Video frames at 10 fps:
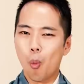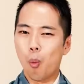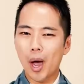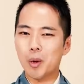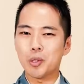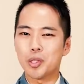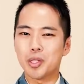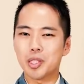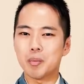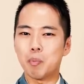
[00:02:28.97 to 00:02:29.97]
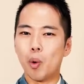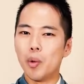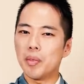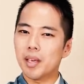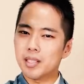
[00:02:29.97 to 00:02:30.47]
why don't you just
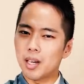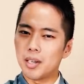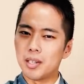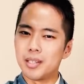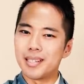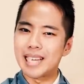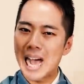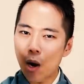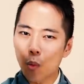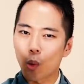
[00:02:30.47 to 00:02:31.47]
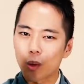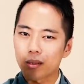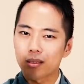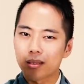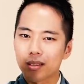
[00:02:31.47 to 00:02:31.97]
point the katana
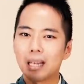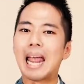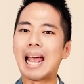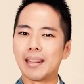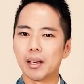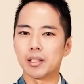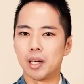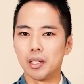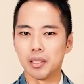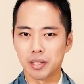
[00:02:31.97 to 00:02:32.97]
downwards to hand the katana to